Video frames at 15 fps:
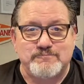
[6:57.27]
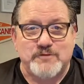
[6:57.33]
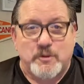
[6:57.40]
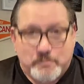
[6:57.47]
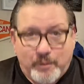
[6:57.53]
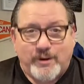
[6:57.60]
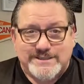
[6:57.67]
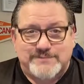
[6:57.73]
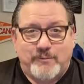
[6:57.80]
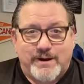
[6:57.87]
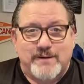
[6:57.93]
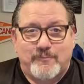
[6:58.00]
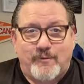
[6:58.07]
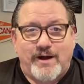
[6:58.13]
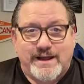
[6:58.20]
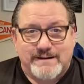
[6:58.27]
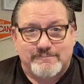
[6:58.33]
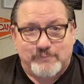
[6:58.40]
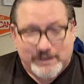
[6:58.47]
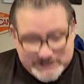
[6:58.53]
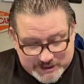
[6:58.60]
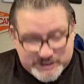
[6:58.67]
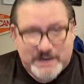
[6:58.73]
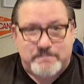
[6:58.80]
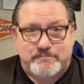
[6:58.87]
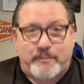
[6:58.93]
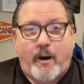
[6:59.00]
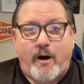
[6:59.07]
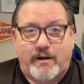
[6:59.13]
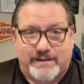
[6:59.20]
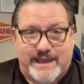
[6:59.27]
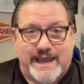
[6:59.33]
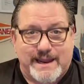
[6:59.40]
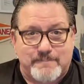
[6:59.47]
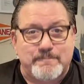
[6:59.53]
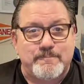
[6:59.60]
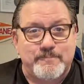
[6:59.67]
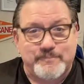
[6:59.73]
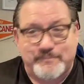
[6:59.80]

Your boy's 1 and 1 with a shitball game.